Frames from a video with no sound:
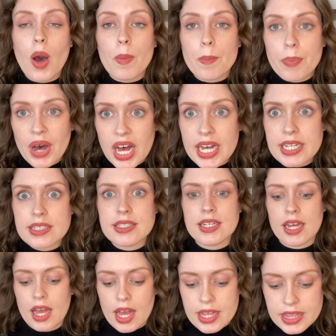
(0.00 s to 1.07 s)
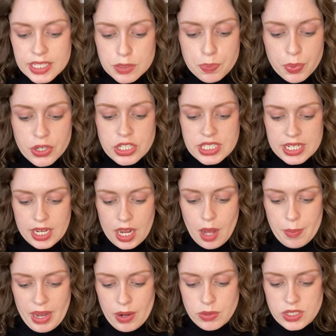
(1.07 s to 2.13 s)
but this book did come
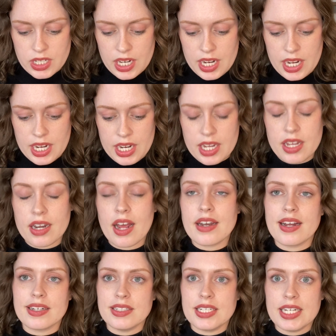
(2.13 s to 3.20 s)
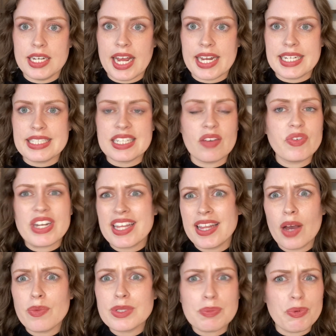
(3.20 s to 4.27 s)
out in 1987, and that
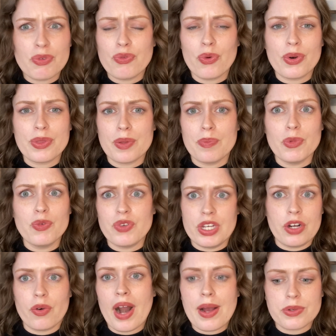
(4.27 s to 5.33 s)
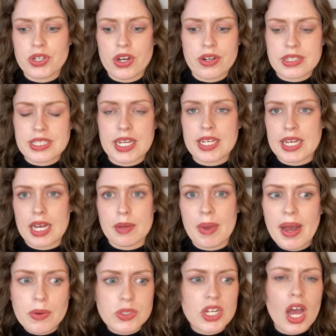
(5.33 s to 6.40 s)
was before the movie Groundhog Day came
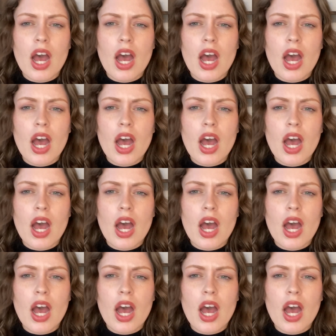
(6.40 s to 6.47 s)
out,